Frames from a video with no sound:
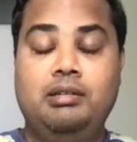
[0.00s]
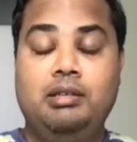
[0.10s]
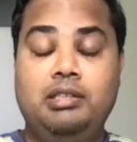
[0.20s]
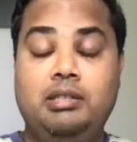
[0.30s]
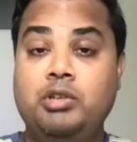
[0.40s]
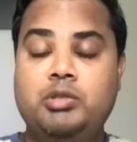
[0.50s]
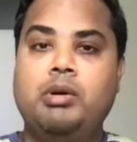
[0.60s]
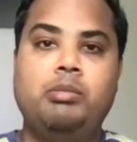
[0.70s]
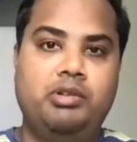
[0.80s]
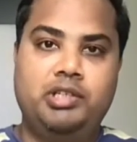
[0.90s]
is the most
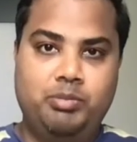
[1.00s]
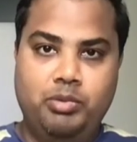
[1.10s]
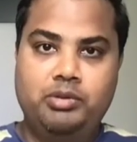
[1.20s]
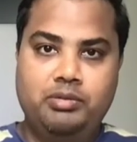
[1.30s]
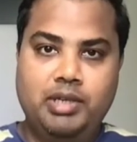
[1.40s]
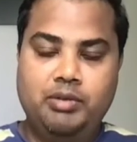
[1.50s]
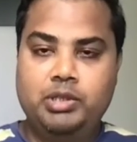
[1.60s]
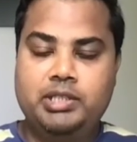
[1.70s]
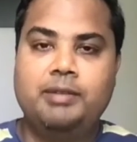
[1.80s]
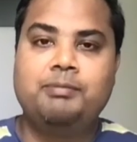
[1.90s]
popular sport, I would
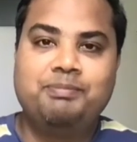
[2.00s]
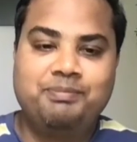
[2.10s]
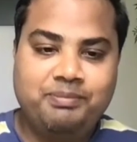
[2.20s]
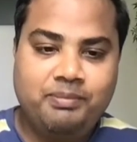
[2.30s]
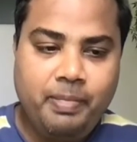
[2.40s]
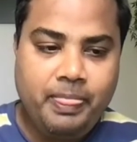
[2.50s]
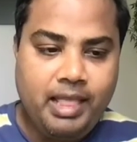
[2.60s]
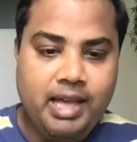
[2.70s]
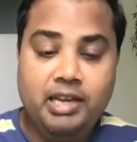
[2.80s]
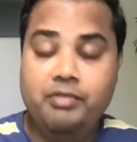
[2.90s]
say.
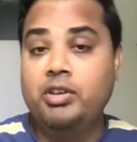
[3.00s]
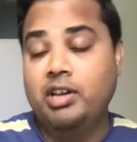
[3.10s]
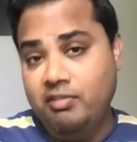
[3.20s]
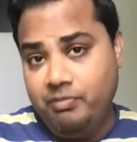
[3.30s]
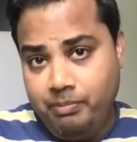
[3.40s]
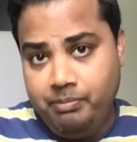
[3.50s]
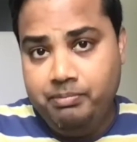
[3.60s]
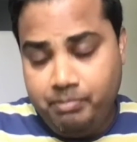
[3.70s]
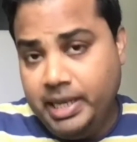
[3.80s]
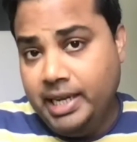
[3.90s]
And if you have
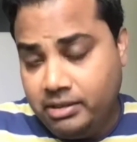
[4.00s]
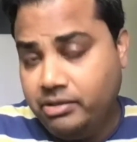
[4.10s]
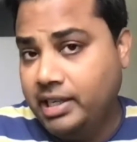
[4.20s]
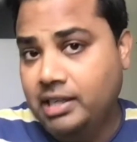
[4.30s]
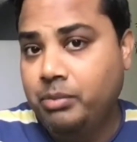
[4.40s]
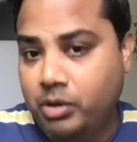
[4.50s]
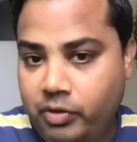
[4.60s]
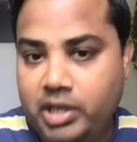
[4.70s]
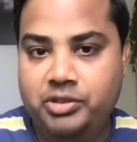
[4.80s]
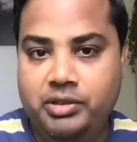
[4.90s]
played cricket
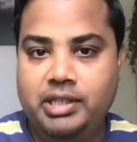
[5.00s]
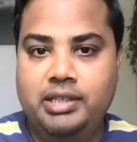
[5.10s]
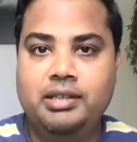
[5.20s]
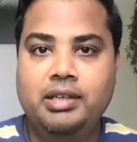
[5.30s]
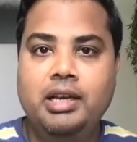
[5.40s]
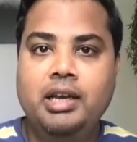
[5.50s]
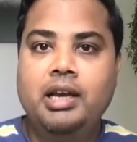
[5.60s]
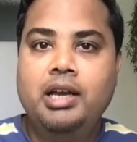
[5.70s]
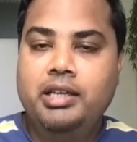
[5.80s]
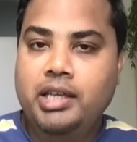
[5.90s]
professionally,
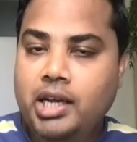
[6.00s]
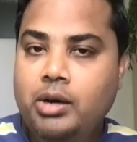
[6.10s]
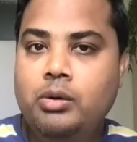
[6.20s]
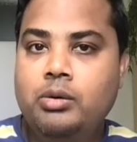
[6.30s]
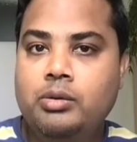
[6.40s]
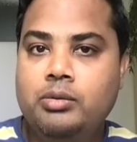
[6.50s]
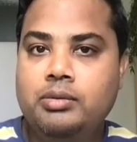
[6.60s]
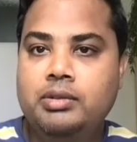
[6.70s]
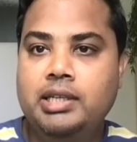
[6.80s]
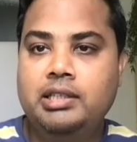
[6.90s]
you know
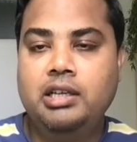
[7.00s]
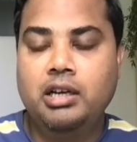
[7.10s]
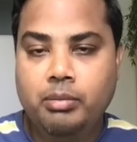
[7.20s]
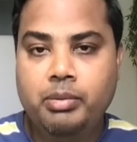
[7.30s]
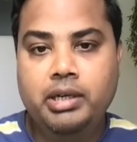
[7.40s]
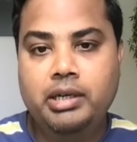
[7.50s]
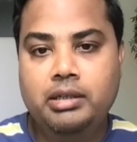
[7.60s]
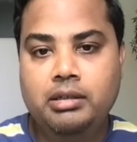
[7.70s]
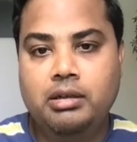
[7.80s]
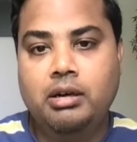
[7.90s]
that the opponent
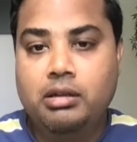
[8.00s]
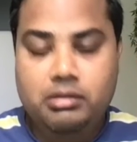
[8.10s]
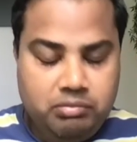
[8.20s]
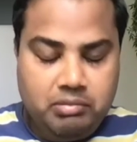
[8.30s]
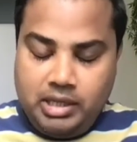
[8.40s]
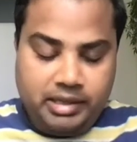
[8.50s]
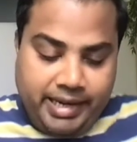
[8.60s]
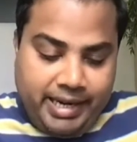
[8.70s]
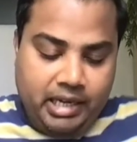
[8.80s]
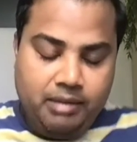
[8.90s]
or a
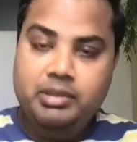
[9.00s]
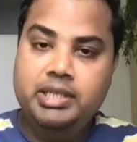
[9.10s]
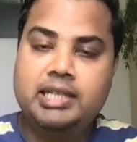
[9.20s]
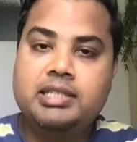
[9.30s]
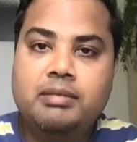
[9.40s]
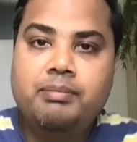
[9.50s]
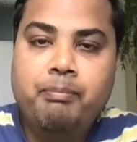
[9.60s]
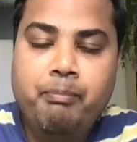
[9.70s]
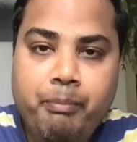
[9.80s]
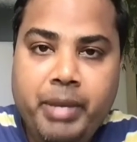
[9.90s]
cricket team doesn't
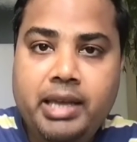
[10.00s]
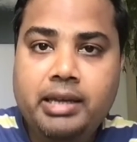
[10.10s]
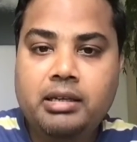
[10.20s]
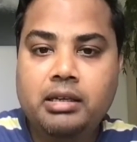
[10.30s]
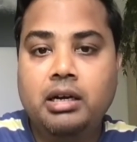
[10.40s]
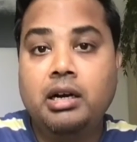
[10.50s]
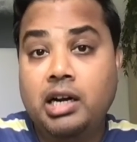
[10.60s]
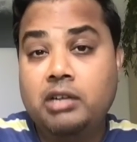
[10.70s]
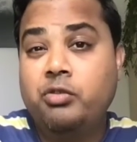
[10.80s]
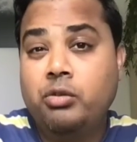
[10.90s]
make a
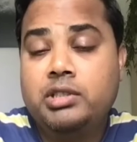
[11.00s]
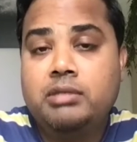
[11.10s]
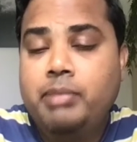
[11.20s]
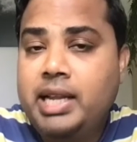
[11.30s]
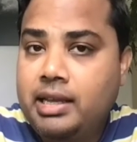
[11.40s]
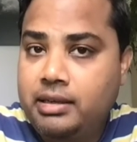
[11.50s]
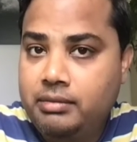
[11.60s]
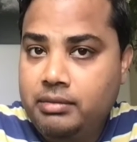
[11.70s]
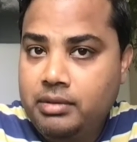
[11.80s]
hard frozen plan,